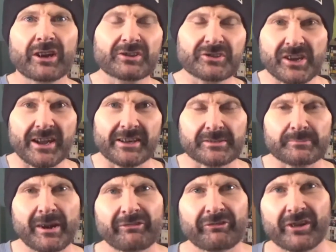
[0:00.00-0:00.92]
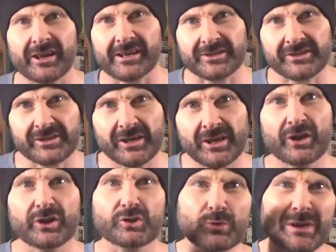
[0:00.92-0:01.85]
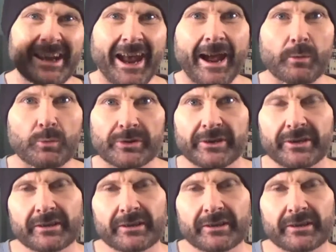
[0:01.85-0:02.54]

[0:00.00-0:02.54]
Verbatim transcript: say it to my face, you coward.